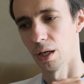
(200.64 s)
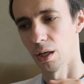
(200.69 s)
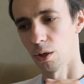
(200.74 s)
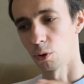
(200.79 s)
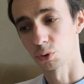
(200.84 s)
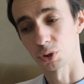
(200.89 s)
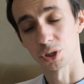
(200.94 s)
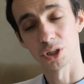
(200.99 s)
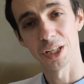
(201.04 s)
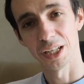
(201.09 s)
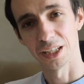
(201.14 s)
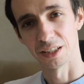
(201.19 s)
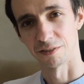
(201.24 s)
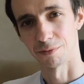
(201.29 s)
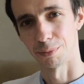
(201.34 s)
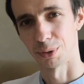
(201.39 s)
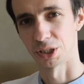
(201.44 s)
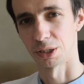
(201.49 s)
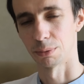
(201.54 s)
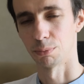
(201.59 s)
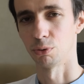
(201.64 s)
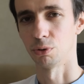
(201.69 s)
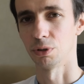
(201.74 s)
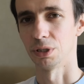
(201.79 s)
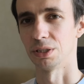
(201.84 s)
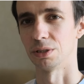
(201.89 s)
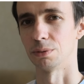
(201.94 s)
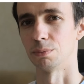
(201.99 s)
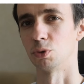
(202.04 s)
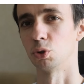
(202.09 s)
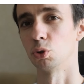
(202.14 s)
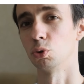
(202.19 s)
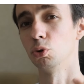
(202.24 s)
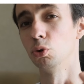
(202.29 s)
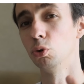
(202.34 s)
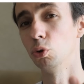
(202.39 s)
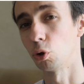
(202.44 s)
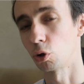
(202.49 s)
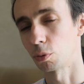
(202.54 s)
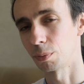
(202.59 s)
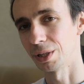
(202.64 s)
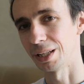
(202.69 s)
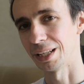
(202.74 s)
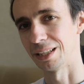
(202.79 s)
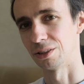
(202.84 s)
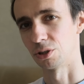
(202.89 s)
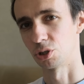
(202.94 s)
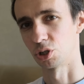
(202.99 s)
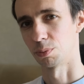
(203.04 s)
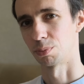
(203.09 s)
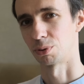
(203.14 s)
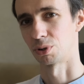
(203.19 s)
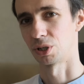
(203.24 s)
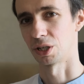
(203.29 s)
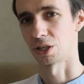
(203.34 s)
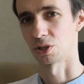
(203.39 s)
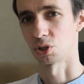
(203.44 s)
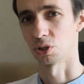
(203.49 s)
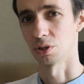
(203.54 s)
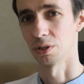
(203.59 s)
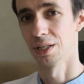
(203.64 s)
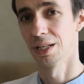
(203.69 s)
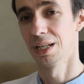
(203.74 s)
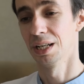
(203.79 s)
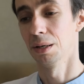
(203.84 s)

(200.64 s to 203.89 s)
oxidative metabolism, to normal energy production,